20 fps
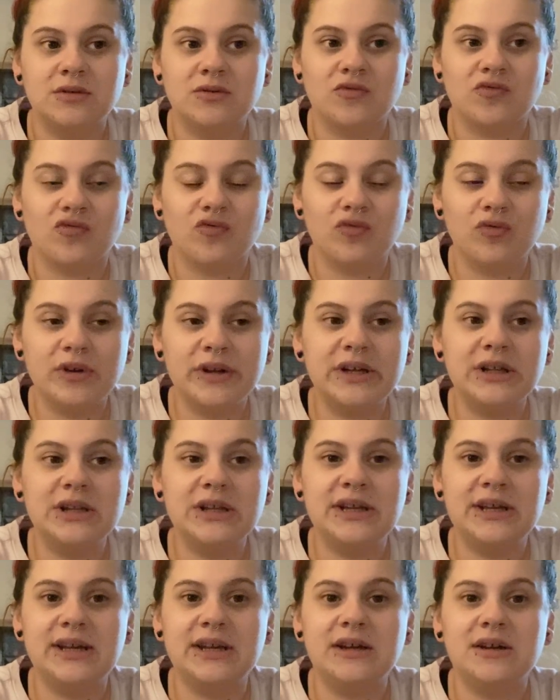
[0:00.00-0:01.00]

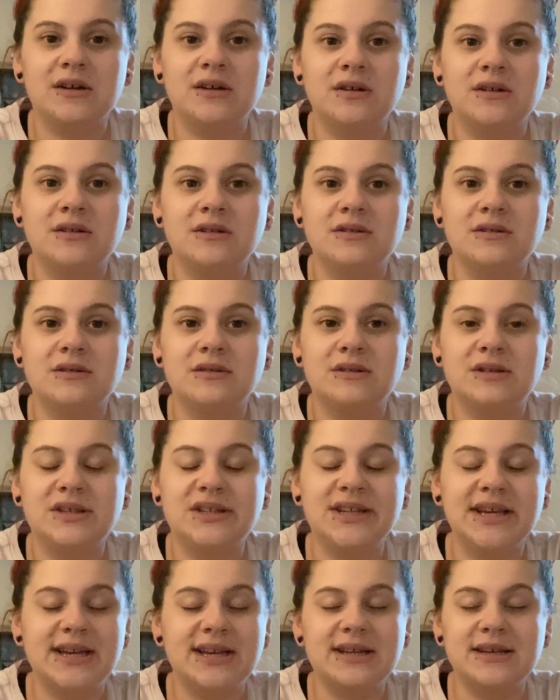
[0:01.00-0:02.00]
really
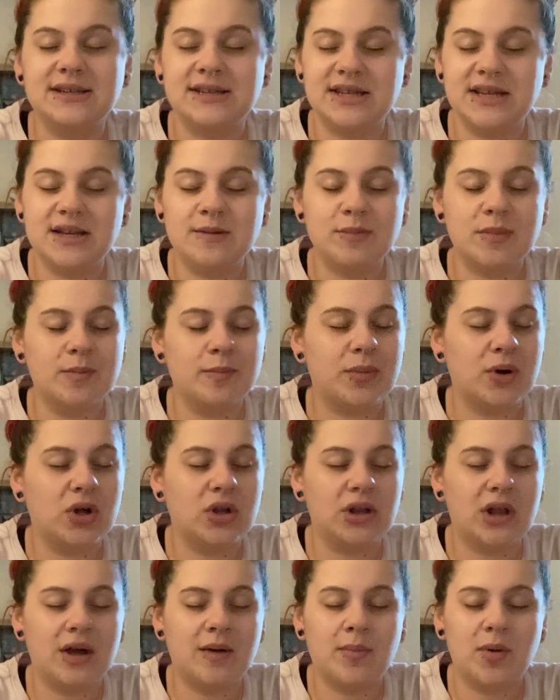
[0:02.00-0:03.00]
dig deep and
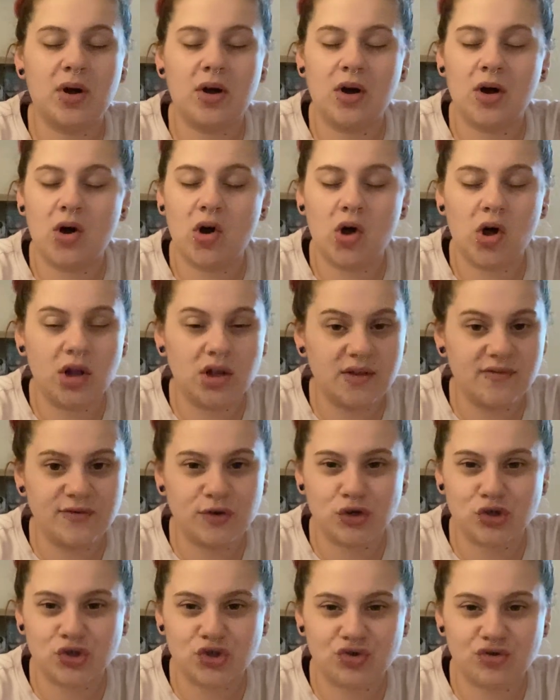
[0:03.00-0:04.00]
pull up all of
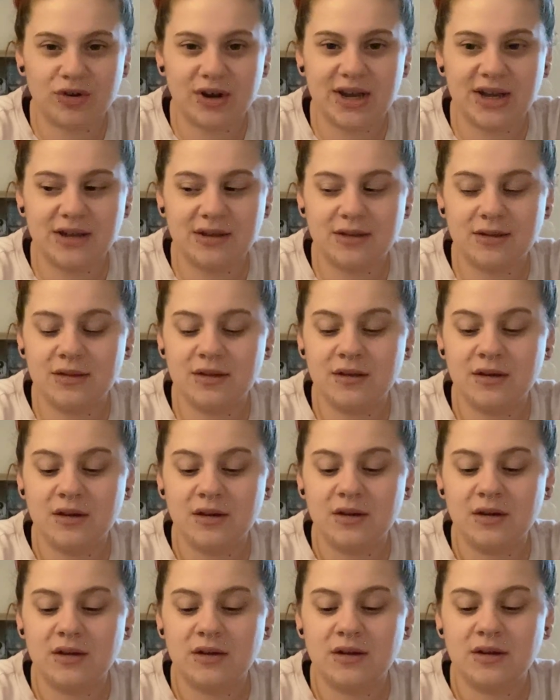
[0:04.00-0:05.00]
your strength
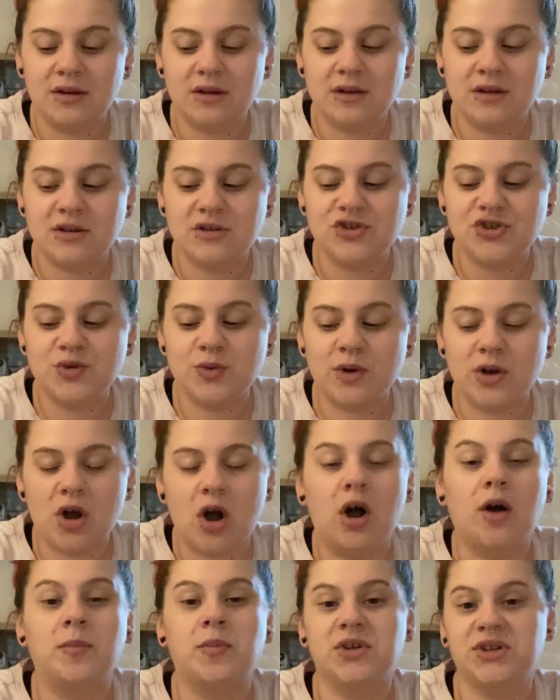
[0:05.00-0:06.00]
to
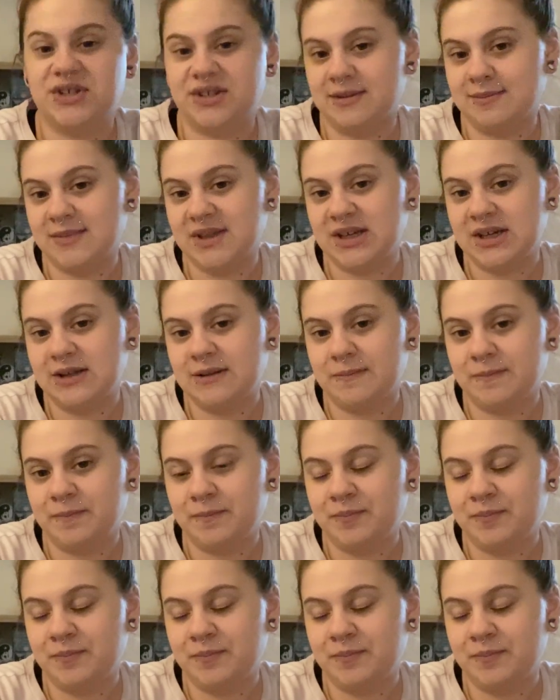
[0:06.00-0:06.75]
accomplish something.